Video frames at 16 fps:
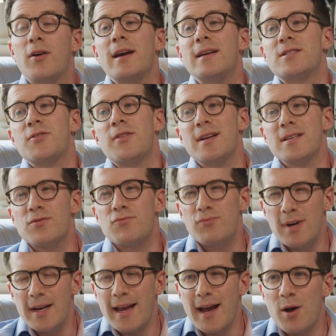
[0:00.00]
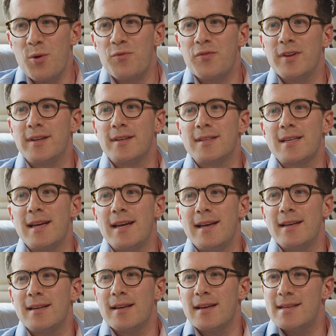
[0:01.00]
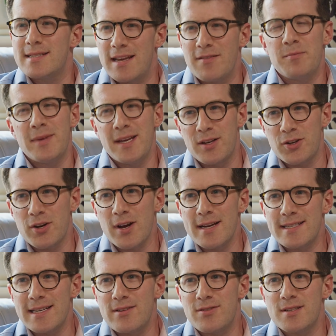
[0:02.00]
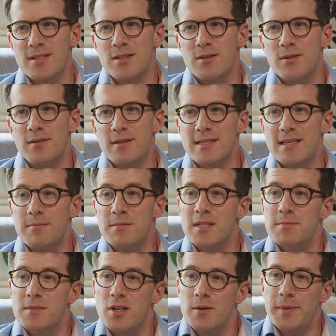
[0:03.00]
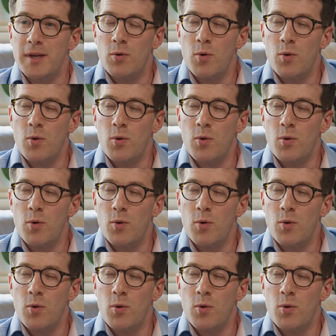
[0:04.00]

Okay, so that's really helpful, and it has given me a good idea as to the symptoms could be